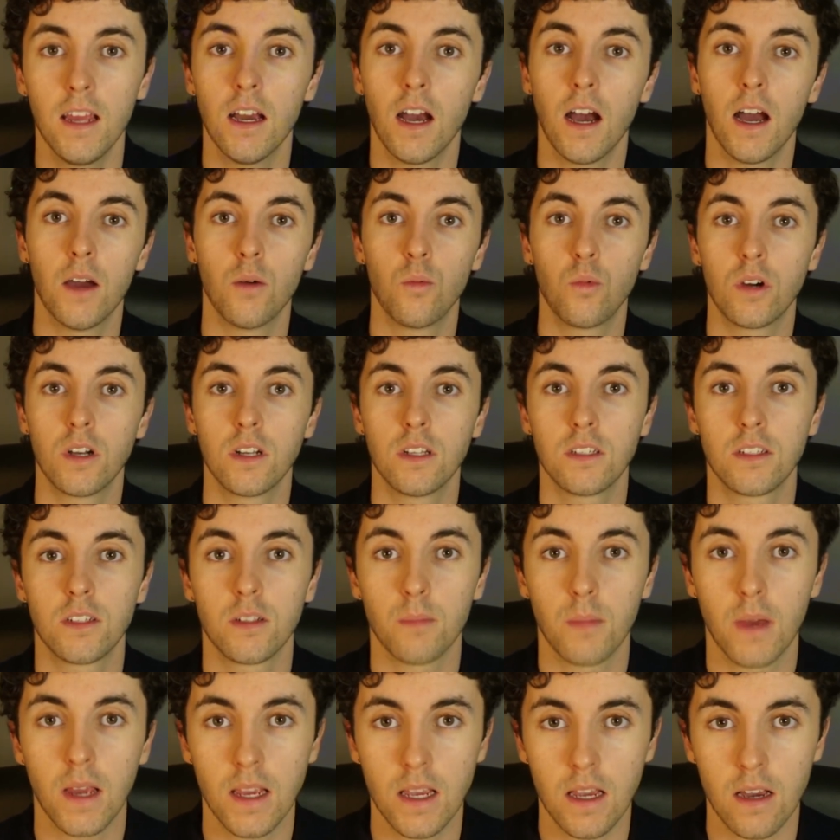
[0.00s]
I wanted to
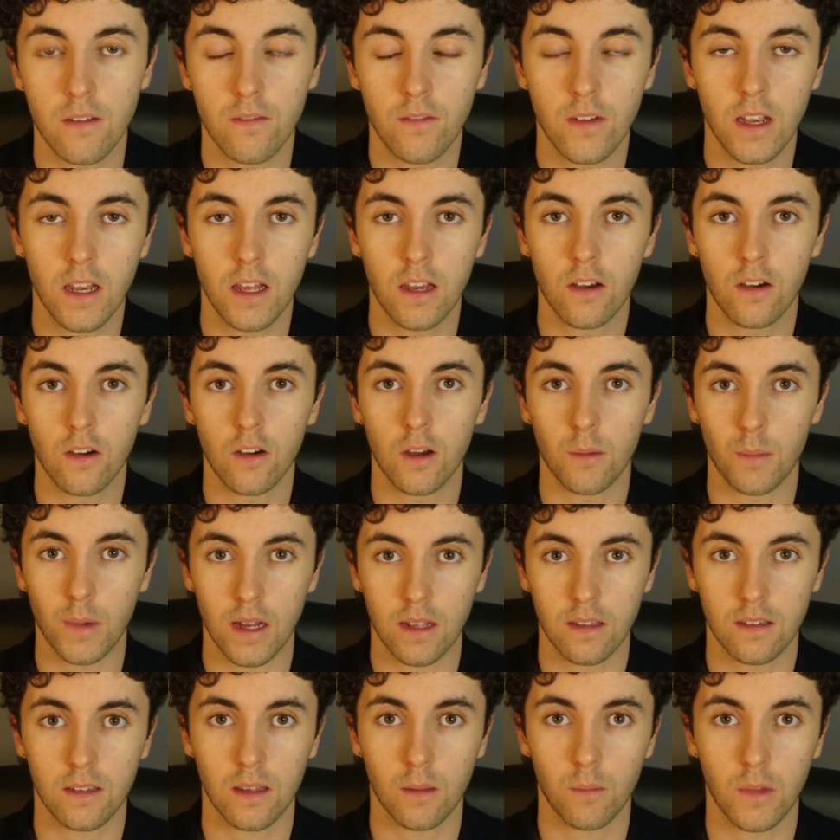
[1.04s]
make a video about
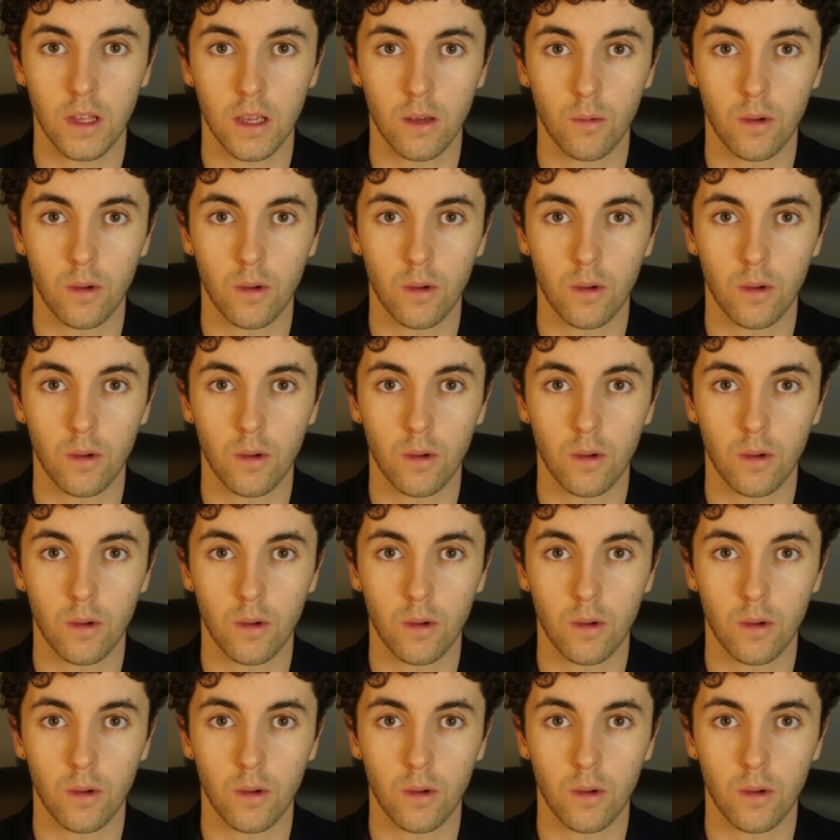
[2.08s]
something